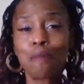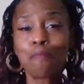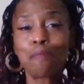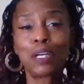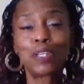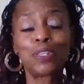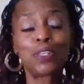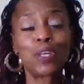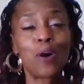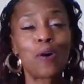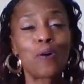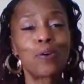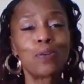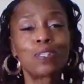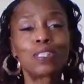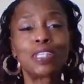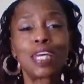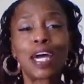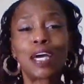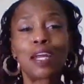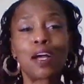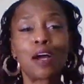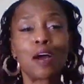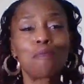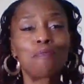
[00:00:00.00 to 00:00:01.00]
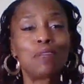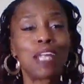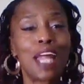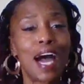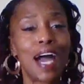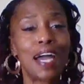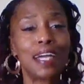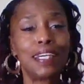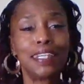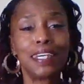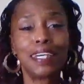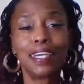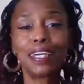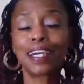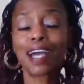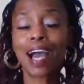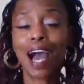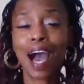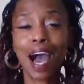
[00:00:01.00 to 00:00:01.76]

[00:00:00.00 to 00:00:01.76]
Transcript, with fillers: but those that are blinded,